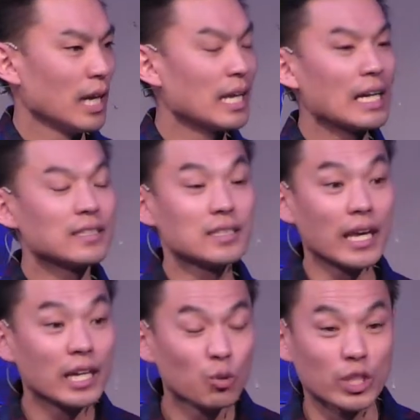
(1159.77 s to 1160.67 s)
And
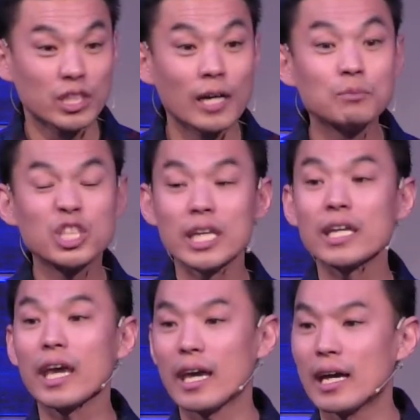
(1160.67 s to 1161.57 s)
Isaiah would come to
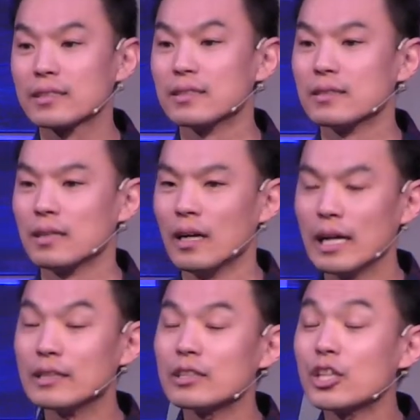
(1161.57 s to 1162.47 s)
King Ahaz, and
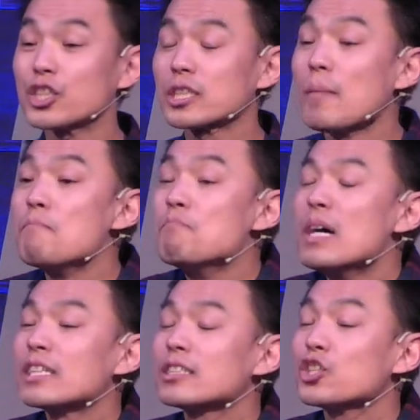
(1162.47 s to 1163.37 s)
this is the
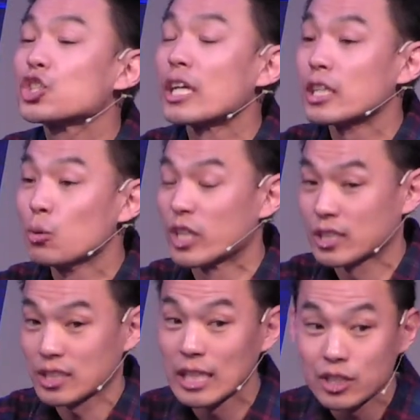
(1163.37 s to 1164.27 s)
message that he would
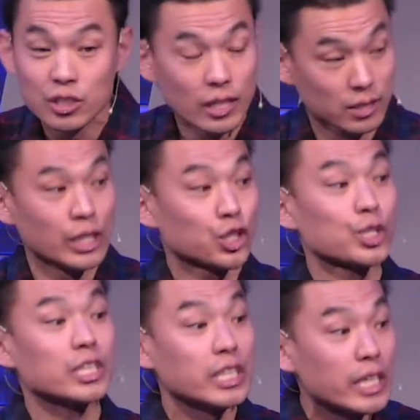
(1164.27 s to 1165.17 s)

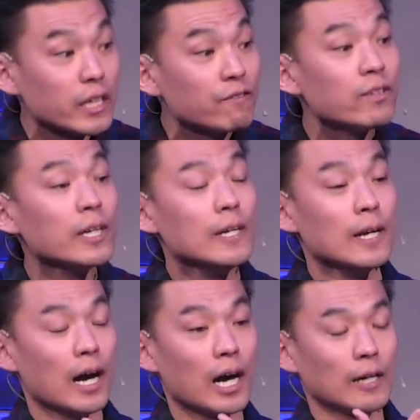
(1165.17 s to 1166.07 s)
essentially give
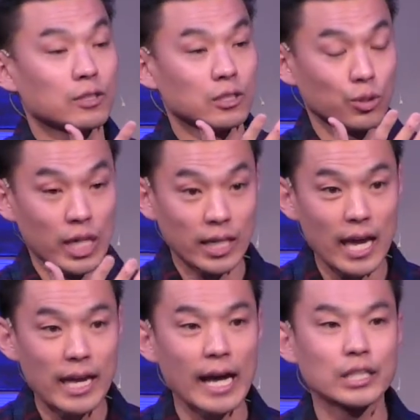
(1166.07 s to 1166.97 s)
to King
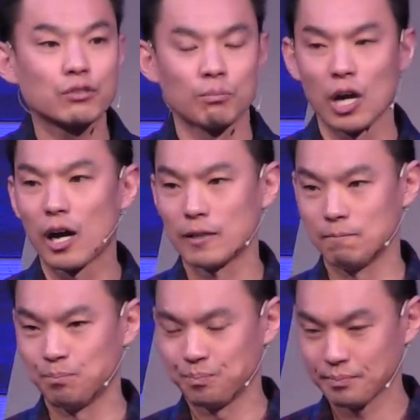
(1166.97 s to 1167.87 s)
Ahaz from God.
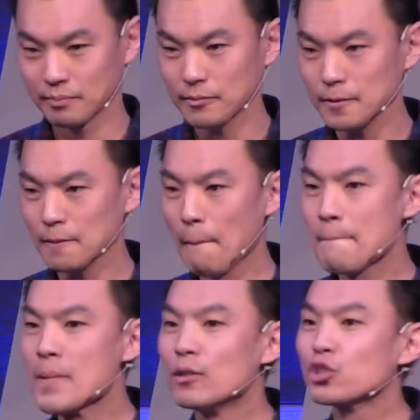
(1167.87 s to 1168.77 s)

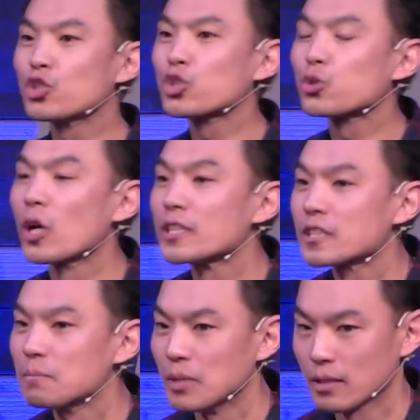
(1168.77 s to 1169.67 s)

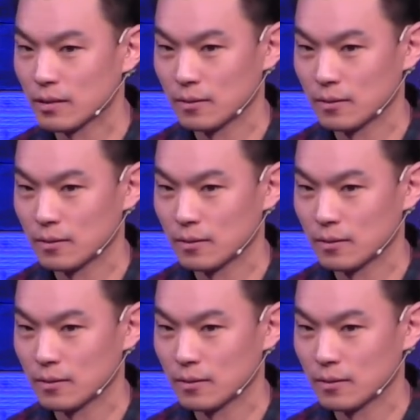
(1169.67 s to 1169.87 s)
Trust me.